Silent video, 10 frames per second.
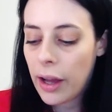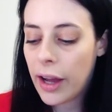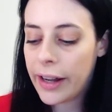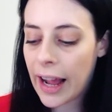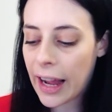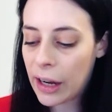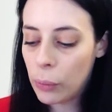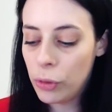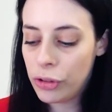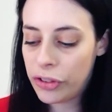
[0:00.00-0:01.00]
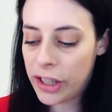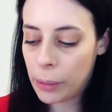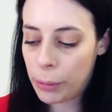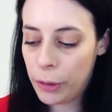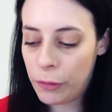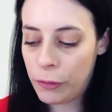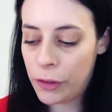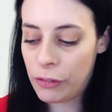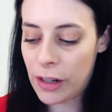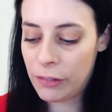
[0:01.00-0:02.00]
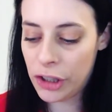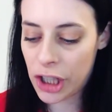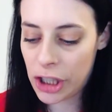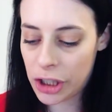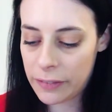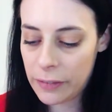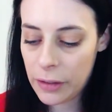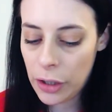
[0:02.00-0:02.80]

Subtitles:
And how would you seek approval for the relevant changes?